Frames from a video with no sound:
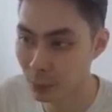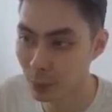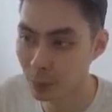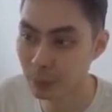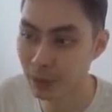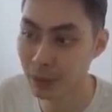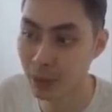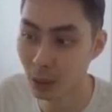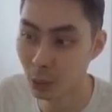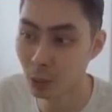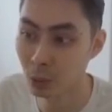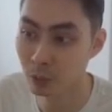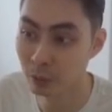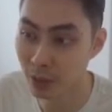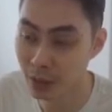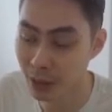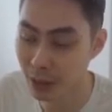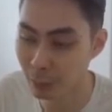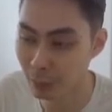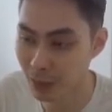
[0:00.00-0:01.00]
mode, but now to
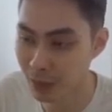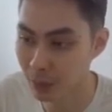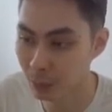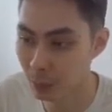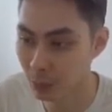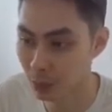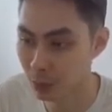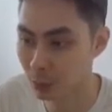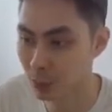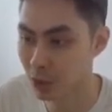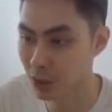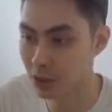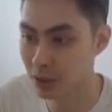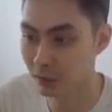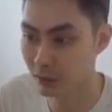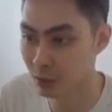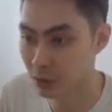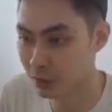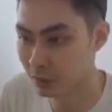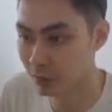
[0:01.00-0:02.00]
really apply the model, we just
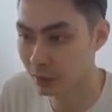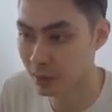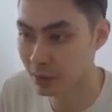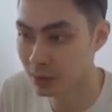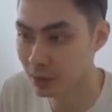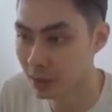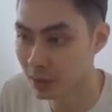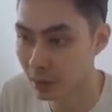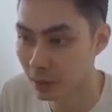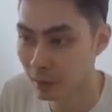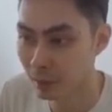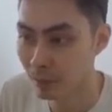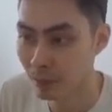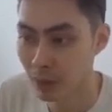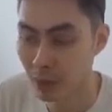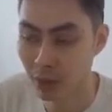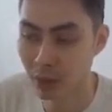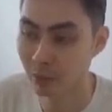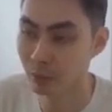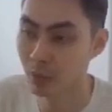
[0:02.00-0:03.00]
have to say ResNet,
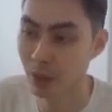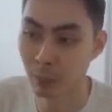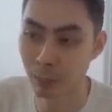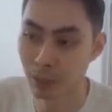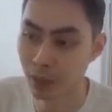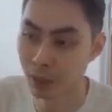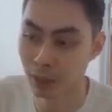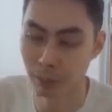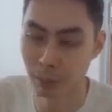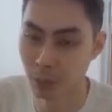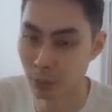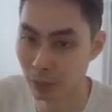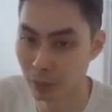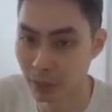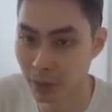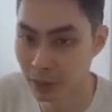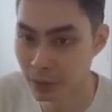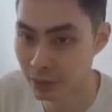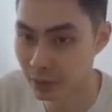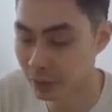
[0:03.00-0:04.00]
and we apply the model
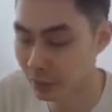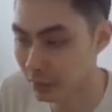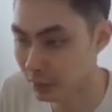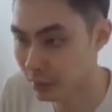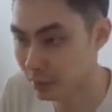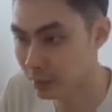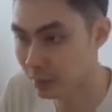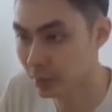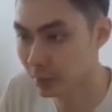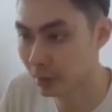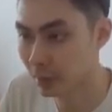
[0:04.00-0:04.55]
and say this is the